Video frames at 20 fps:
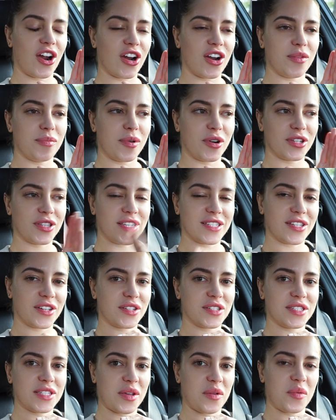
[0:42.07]
Our birthday's
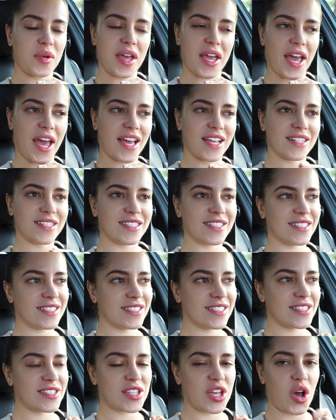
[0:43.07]
on the same weekend,
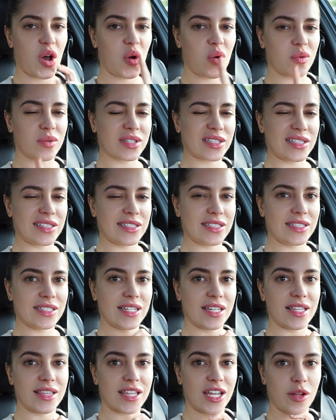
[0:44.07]
so
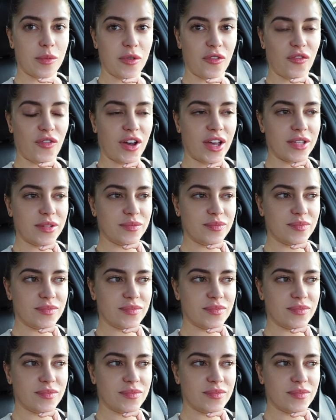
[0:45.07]
it'll be fun.